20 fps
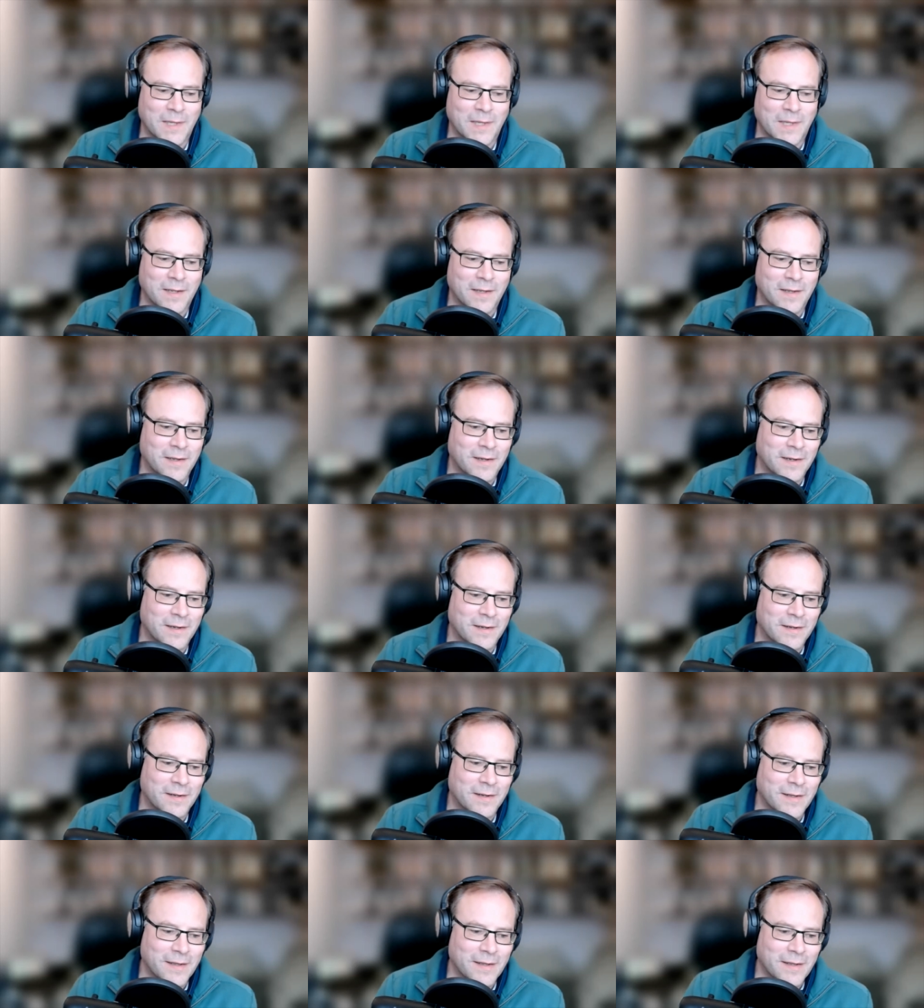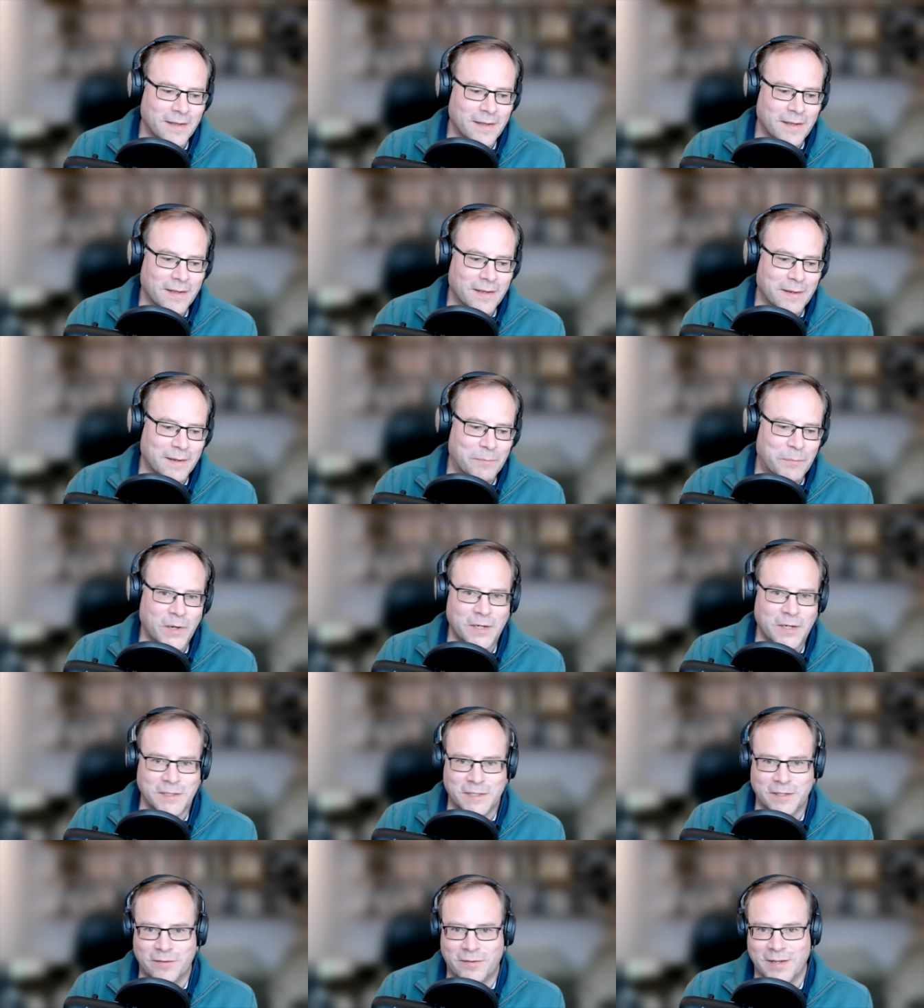uh,
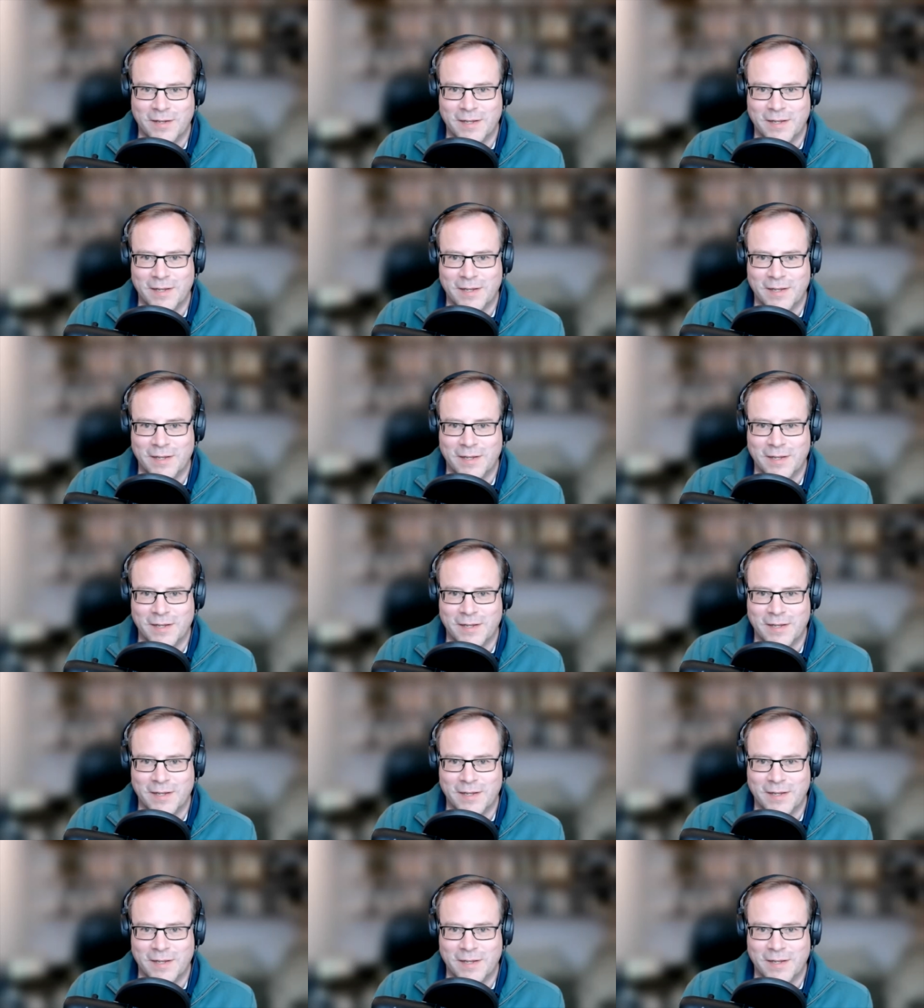purchasing.